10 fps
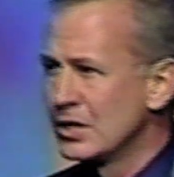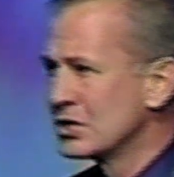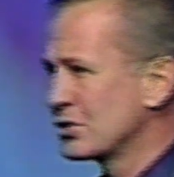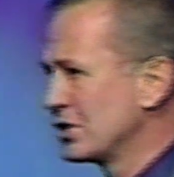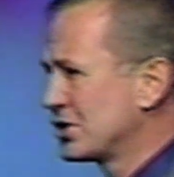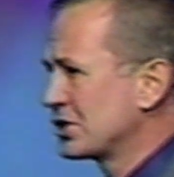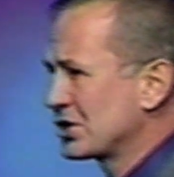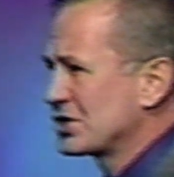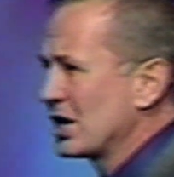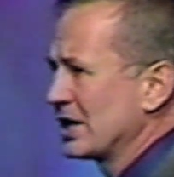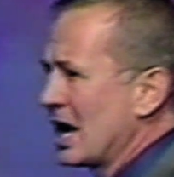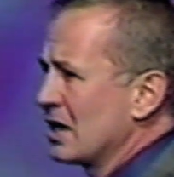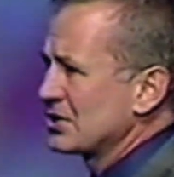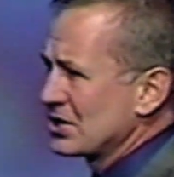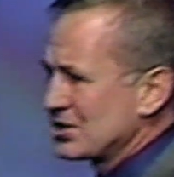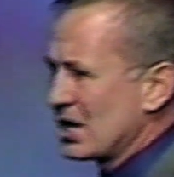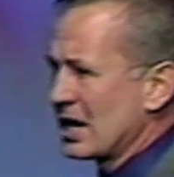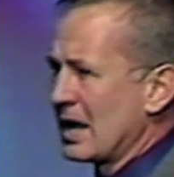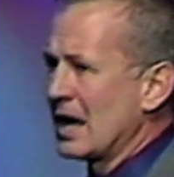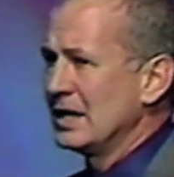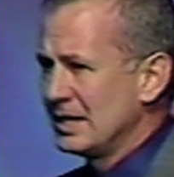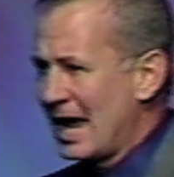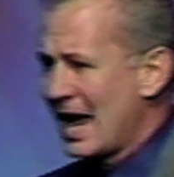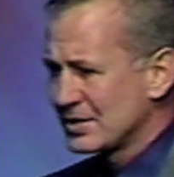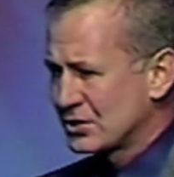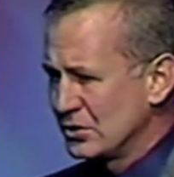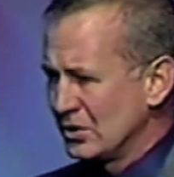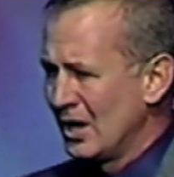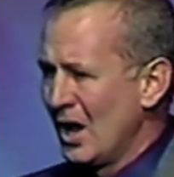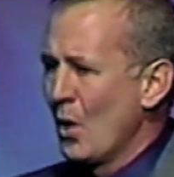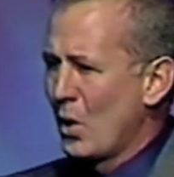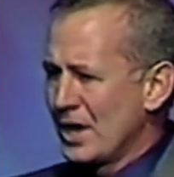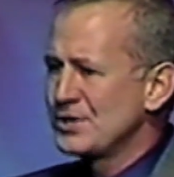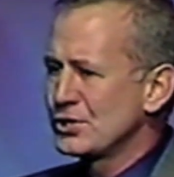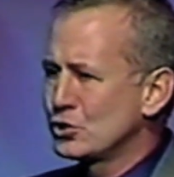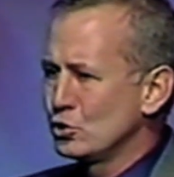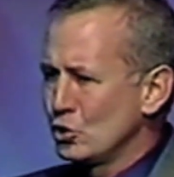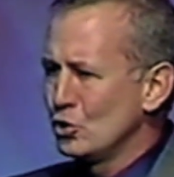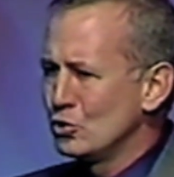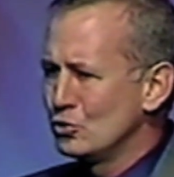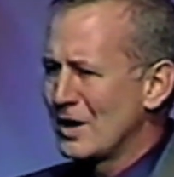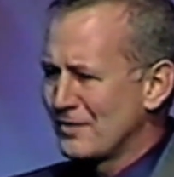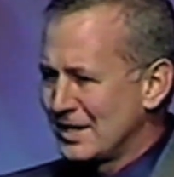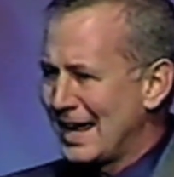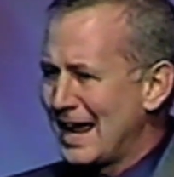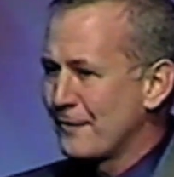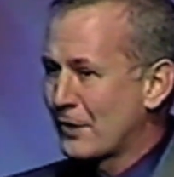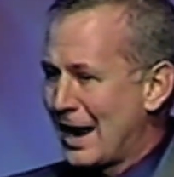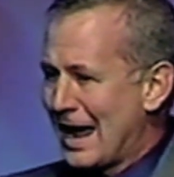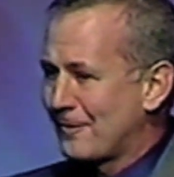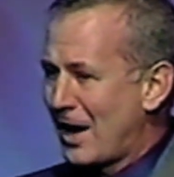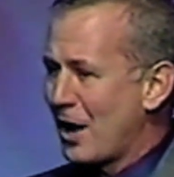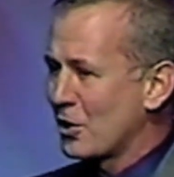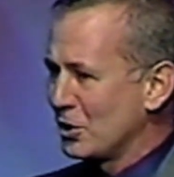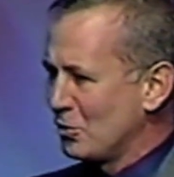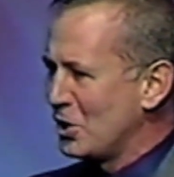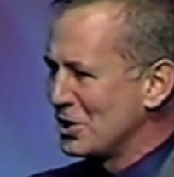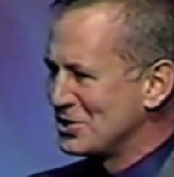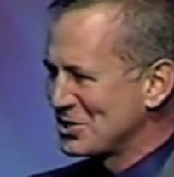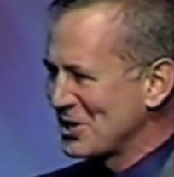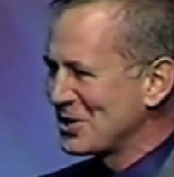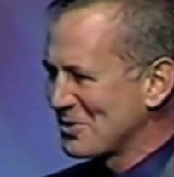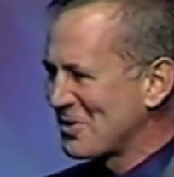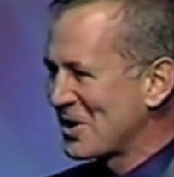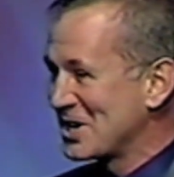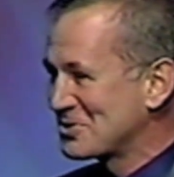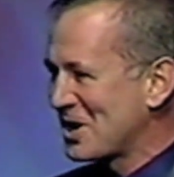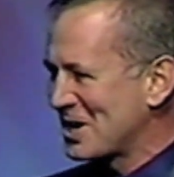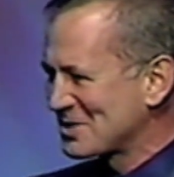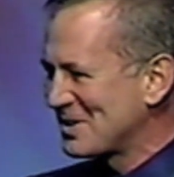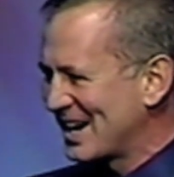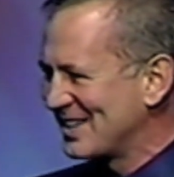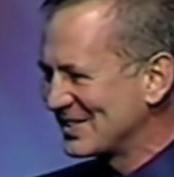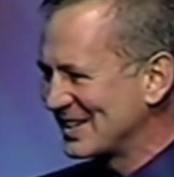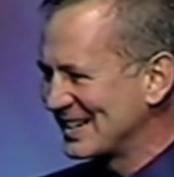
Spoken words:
So he sits his son down and says, son, I need to ask you, what is it you do every day for a half hour in the woods? You know, you're worried, drugs, whatever.